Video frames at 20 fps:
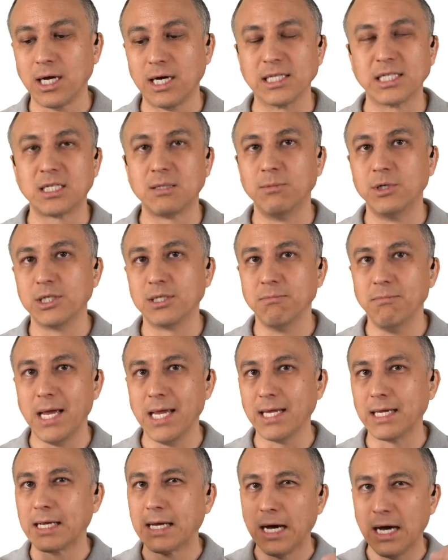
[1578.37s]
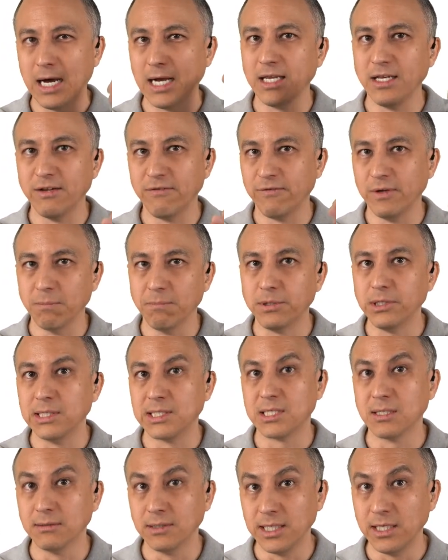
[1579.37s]
customers may kind of
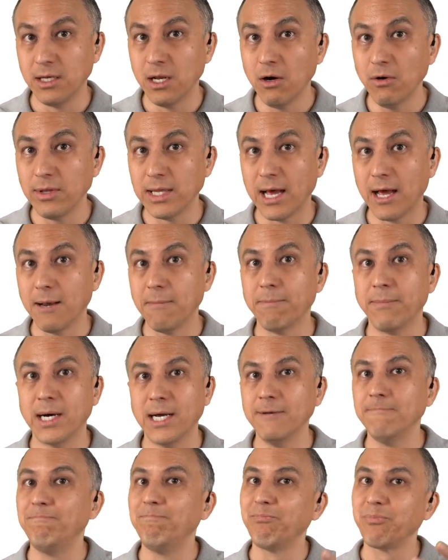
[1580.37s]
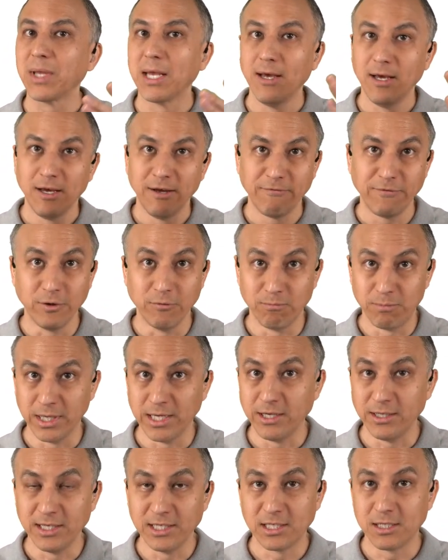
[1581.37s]
implicitly know that, but if you've
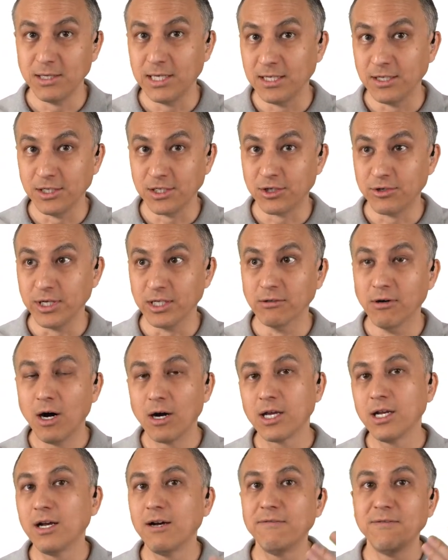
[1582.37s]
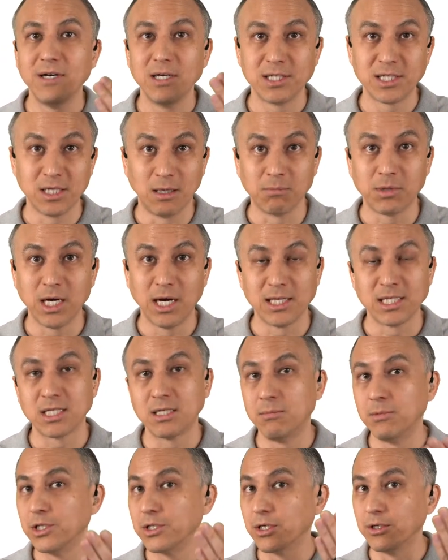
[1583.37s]
been in this industry long enough, some
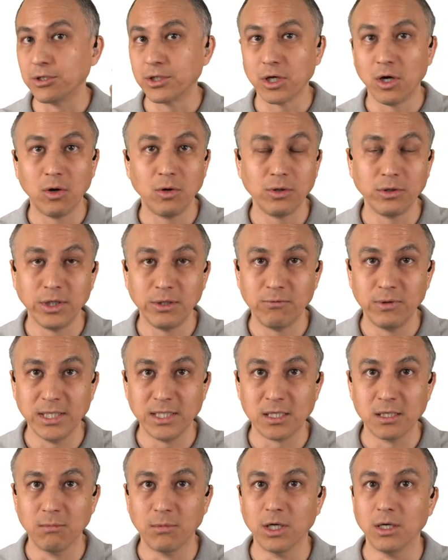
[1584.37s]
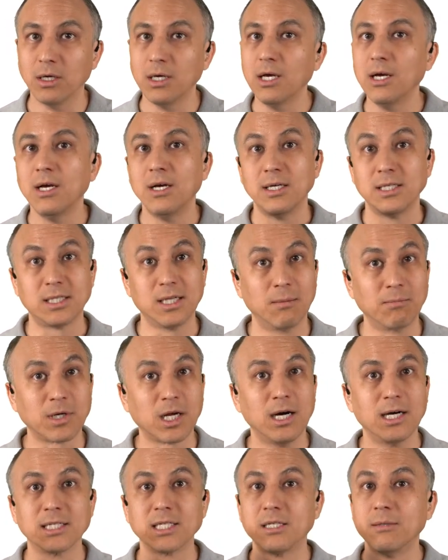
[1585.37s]
customers are totally reasonable.
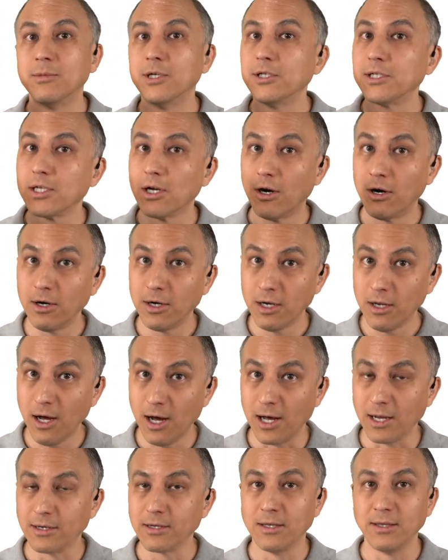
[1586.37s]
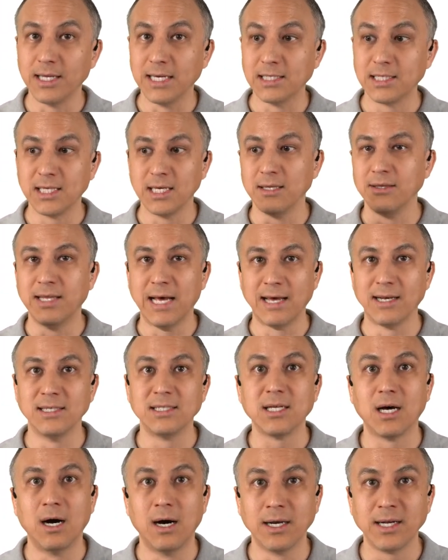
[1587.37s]
Some customers are not. And they say
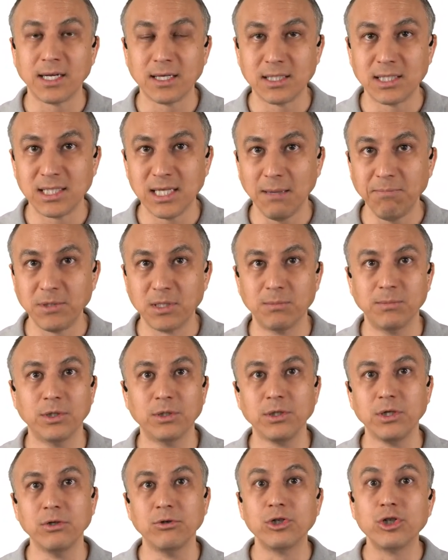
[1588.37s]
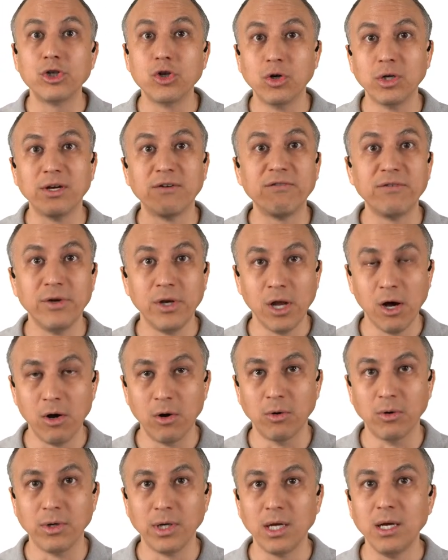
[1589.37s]
that is unacceptable. You should have
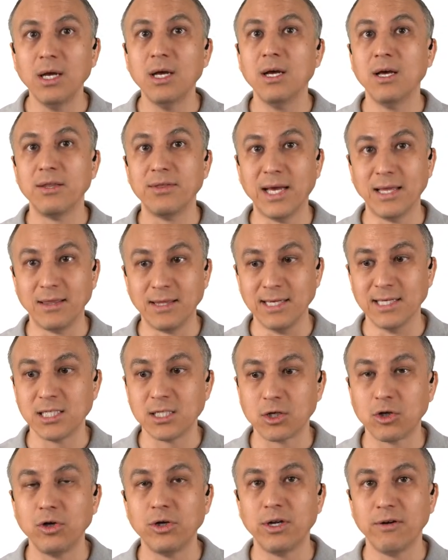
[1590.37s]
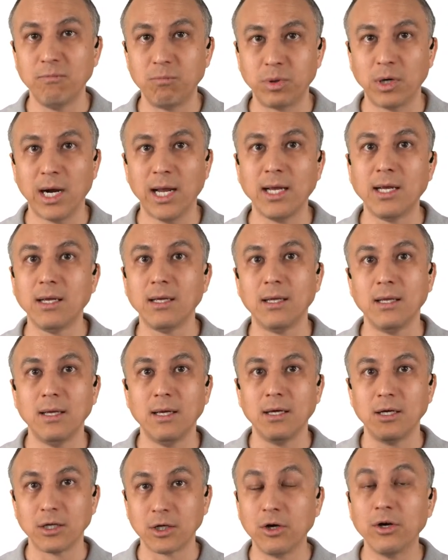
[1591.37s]
known that this could have
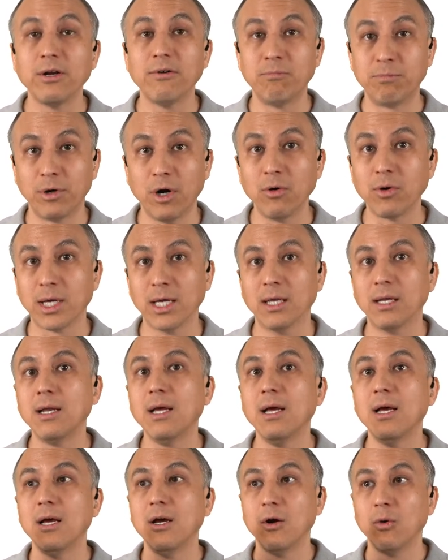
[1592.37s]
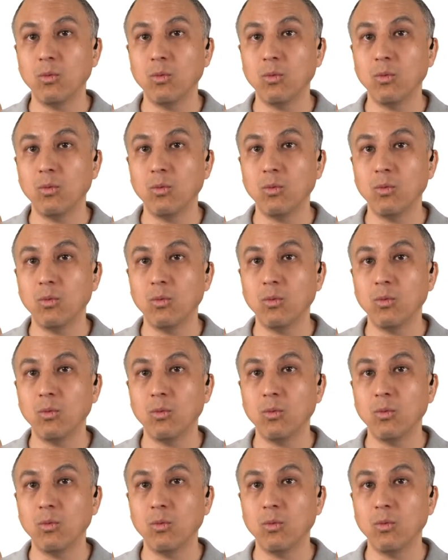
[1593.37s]
broken